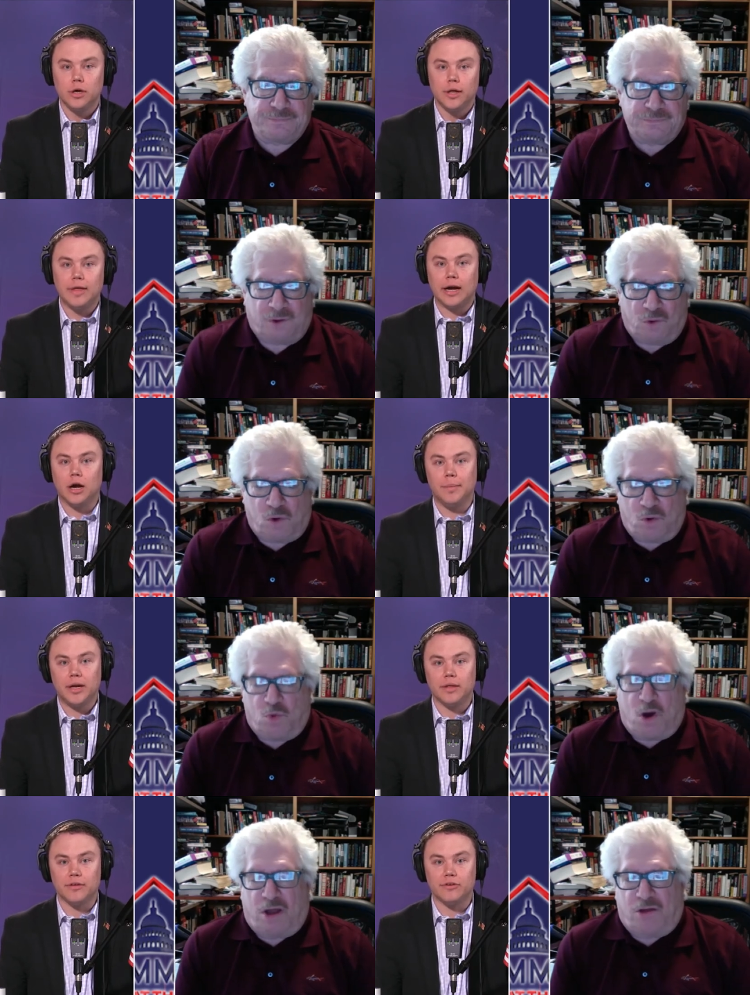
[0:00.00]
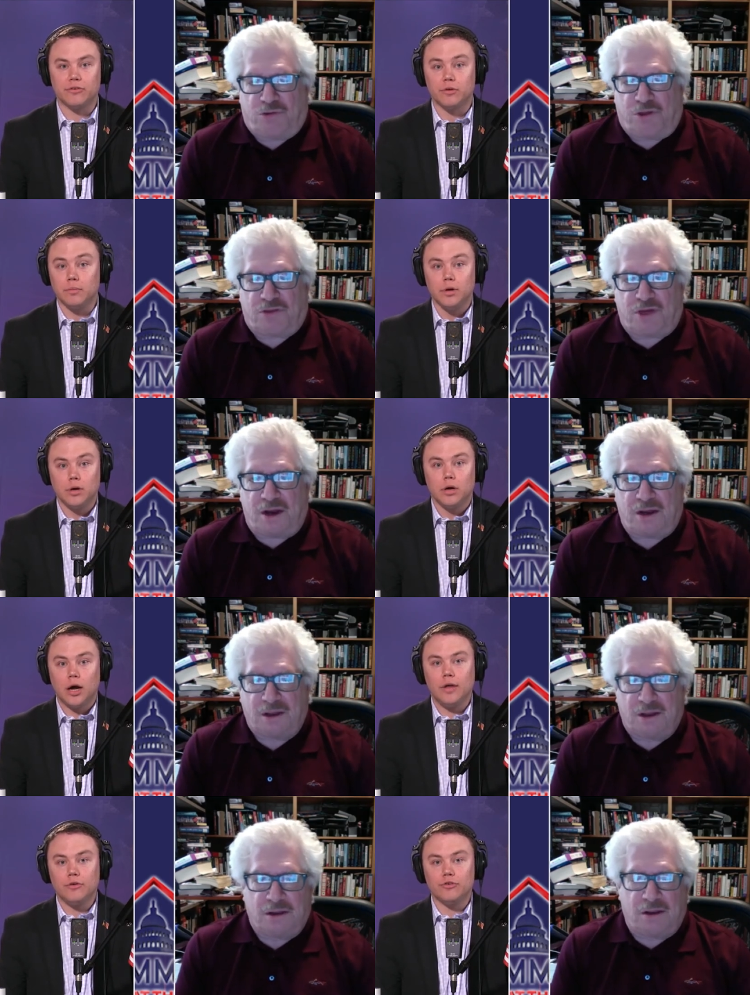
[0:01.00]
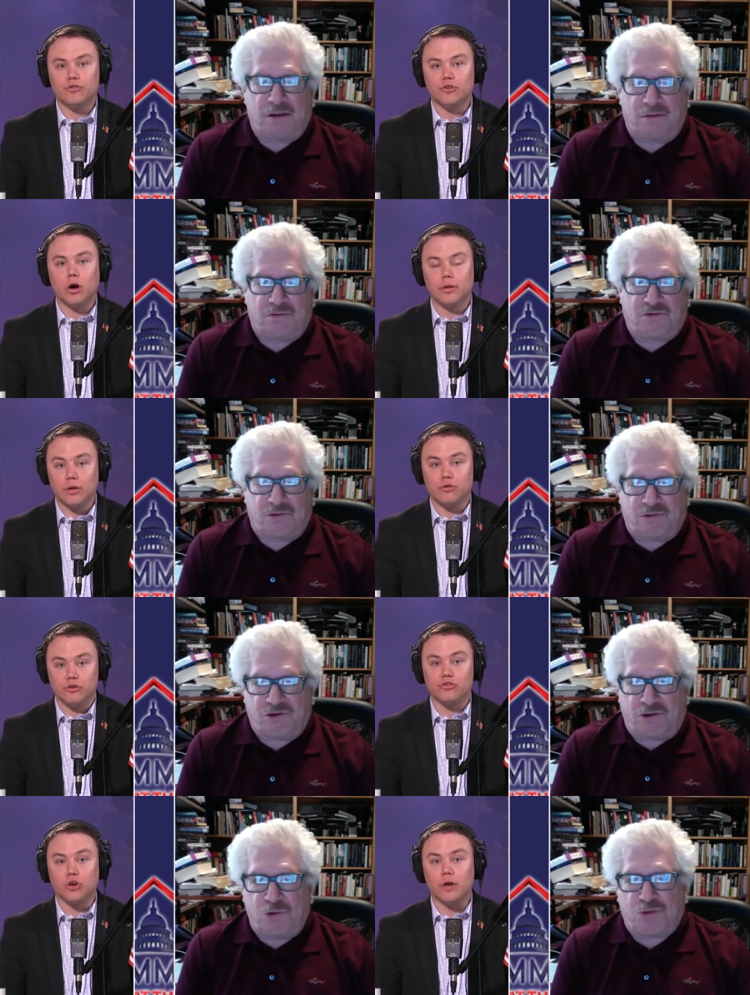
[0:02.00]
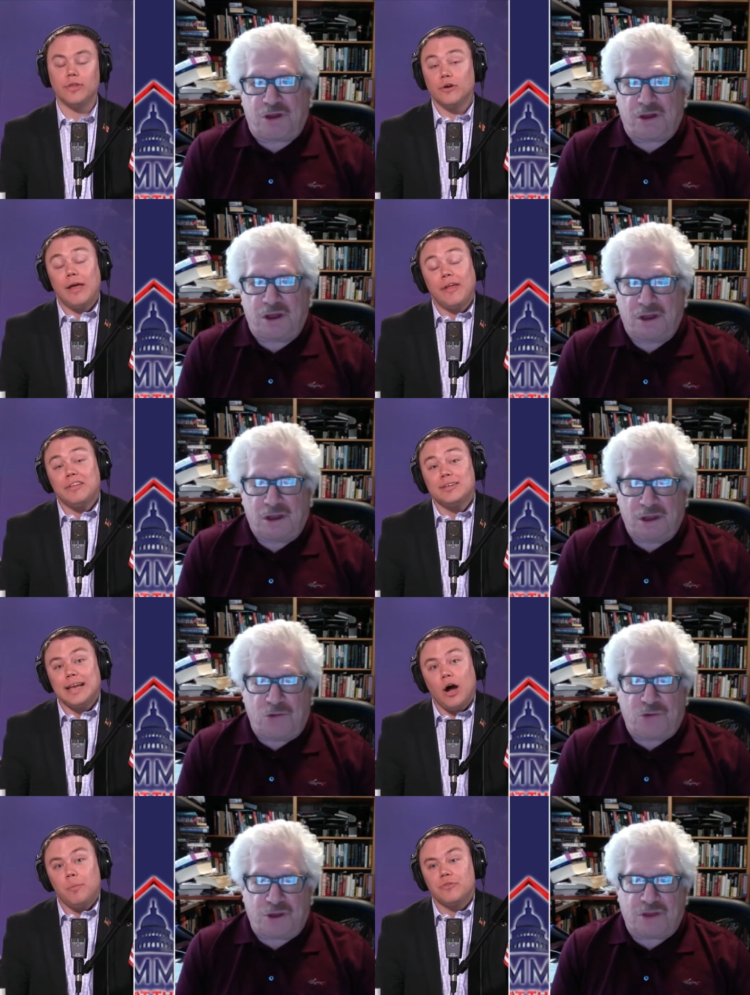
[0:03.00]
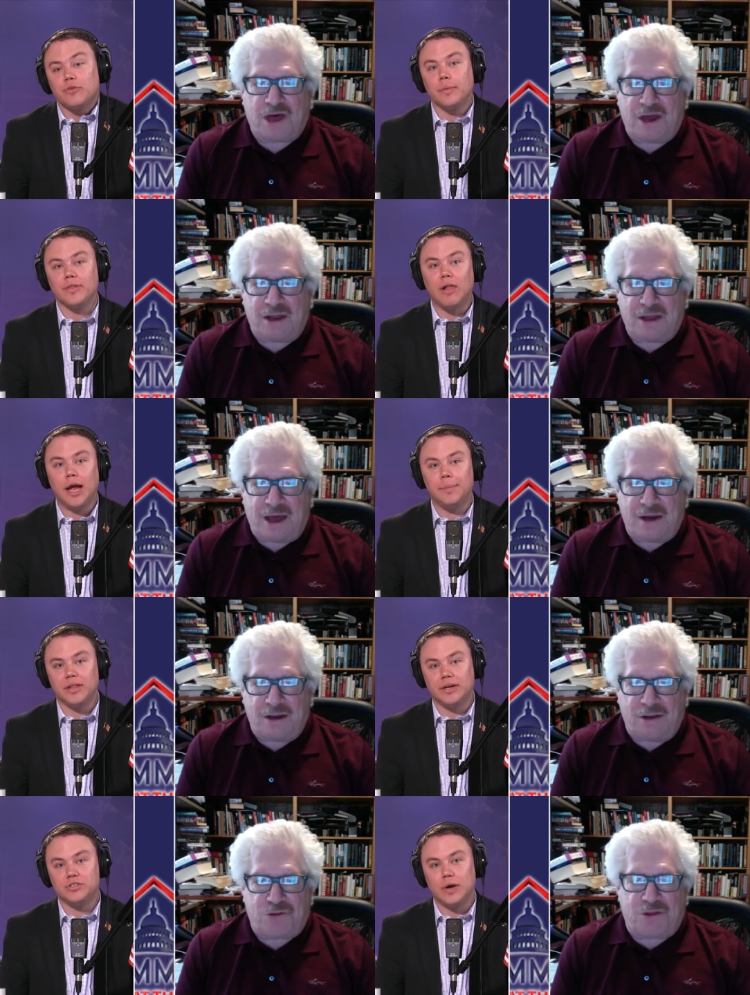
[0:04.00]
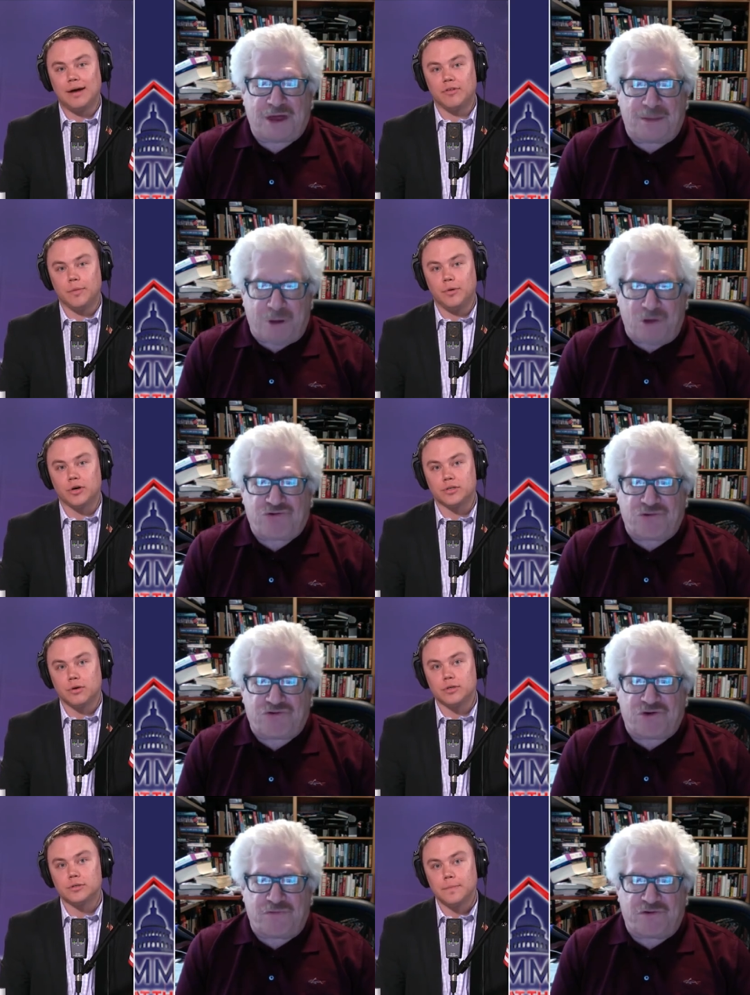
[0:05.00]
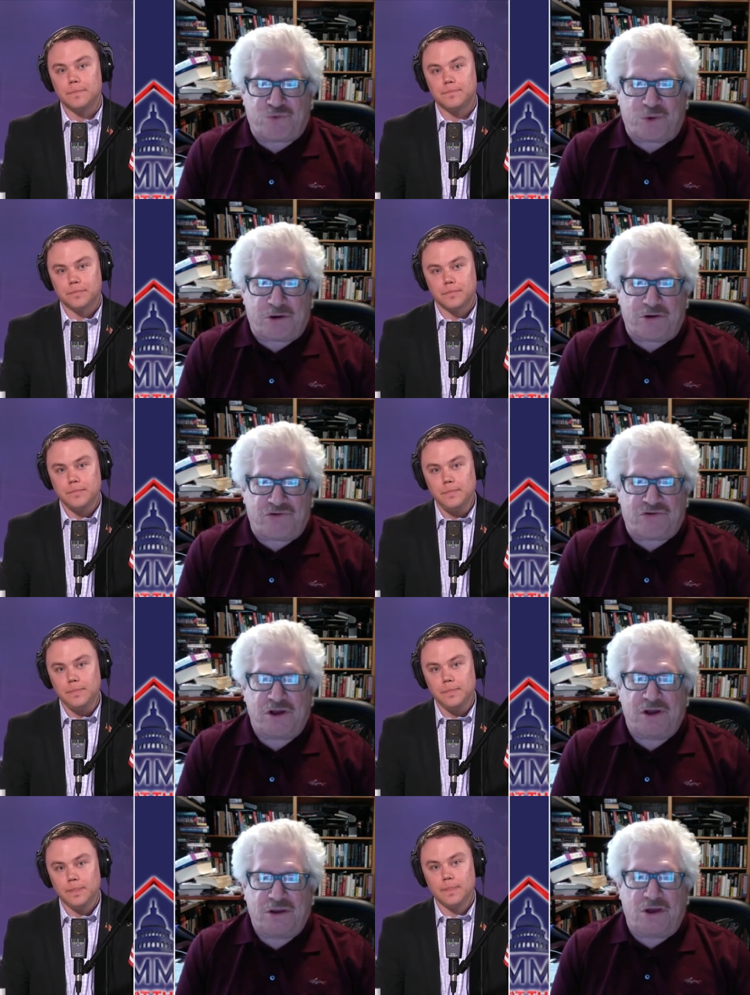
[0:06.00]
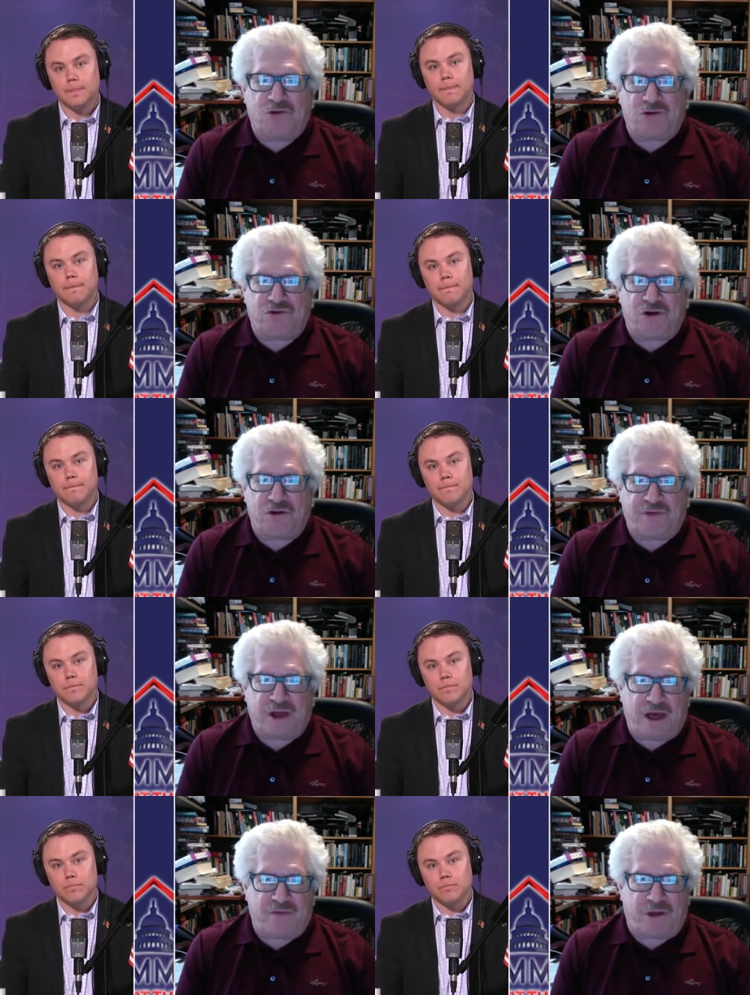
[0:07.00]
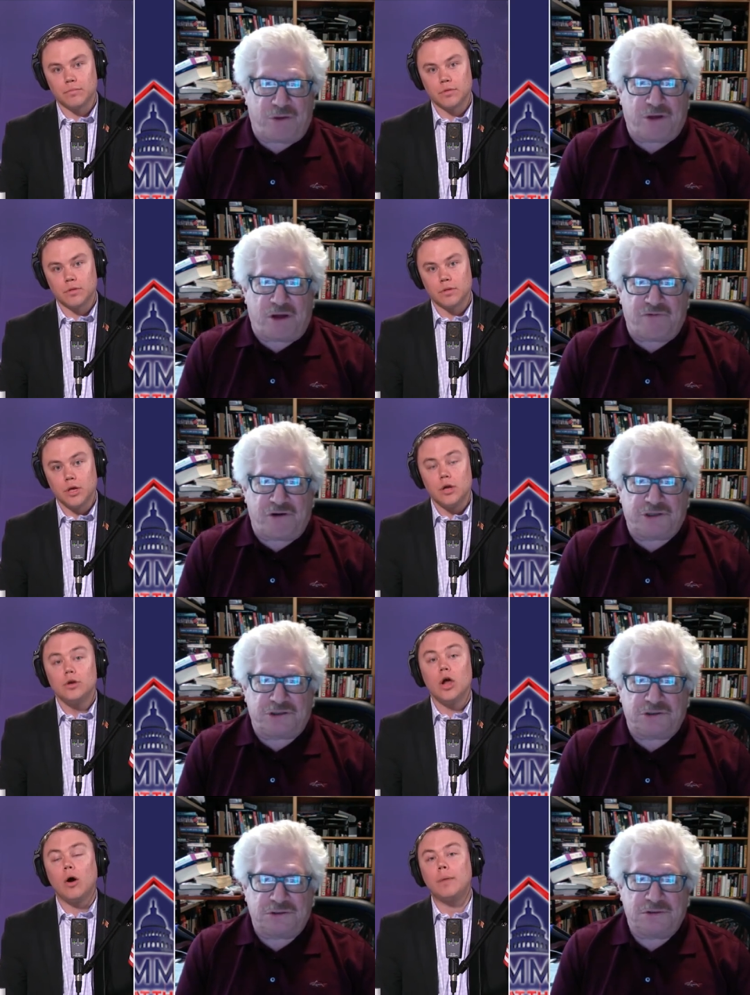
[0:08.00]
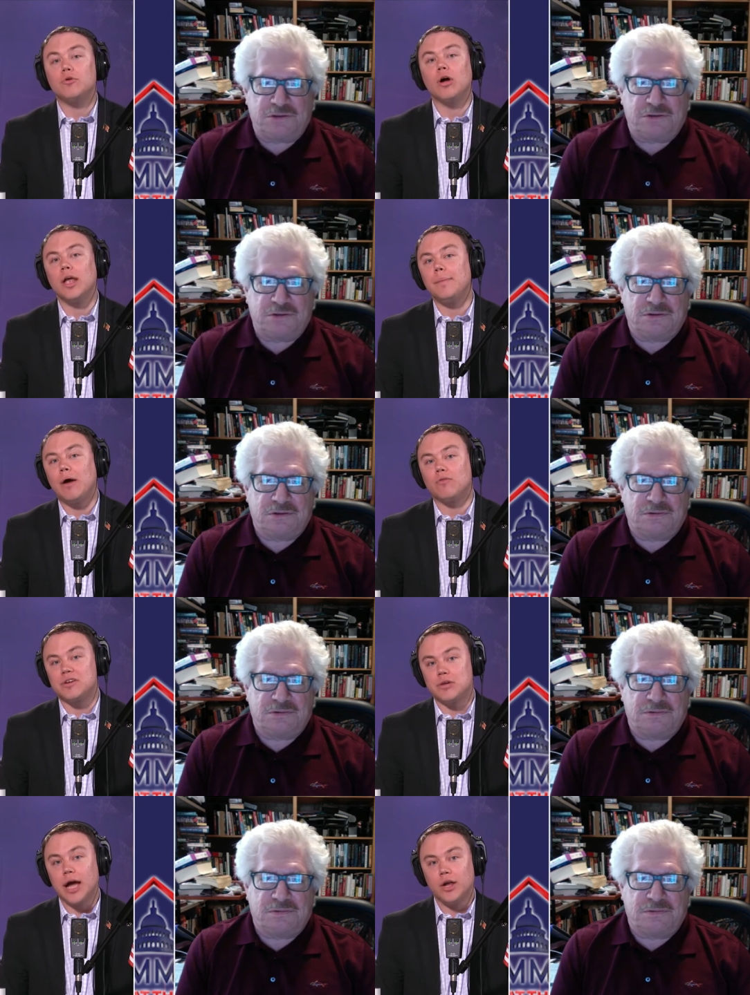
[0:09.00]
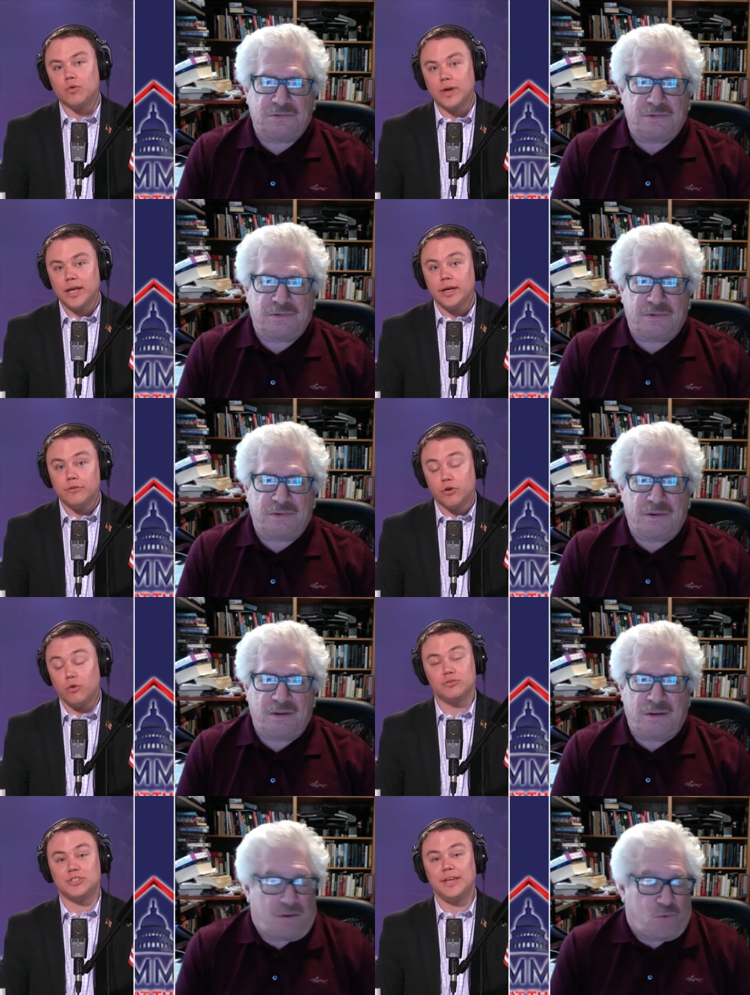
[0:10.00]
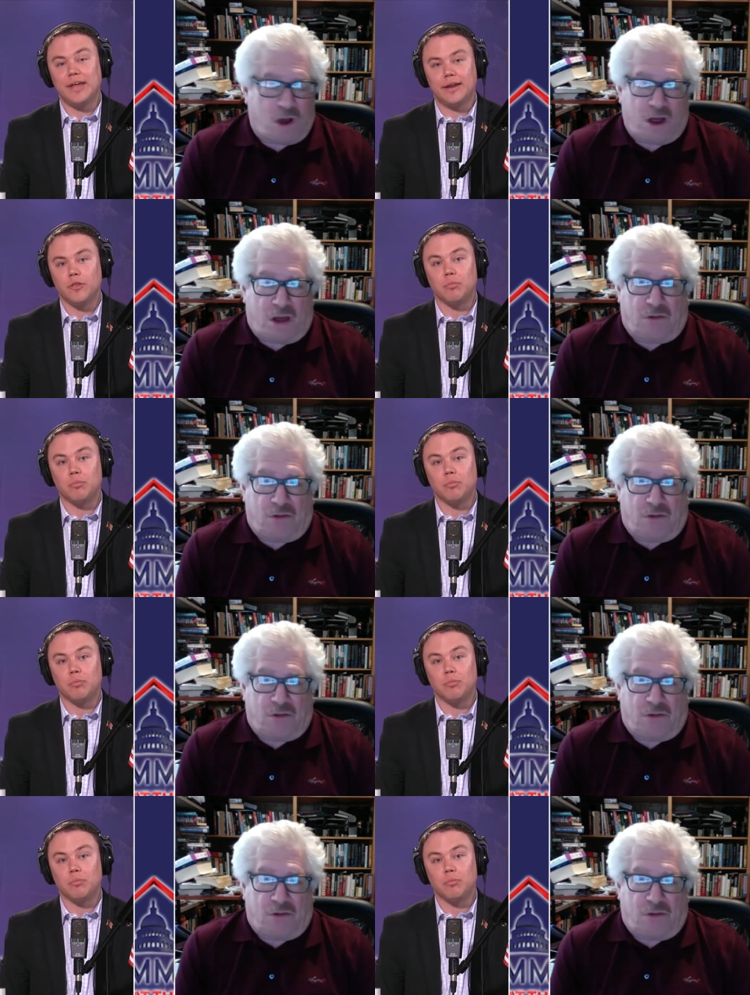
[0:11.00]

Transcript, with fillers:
Speaker 1: that come no, into well, the system. I think that I think you should start. You should so start you there. Think, now that doesn't help with some that, of the liabilities you, you have in the books.
Speaker 2: Postal service workers don't deserve to have health coverage.
Speaker 1: No, I'm talking about retirees. You don't see what? that in the uh,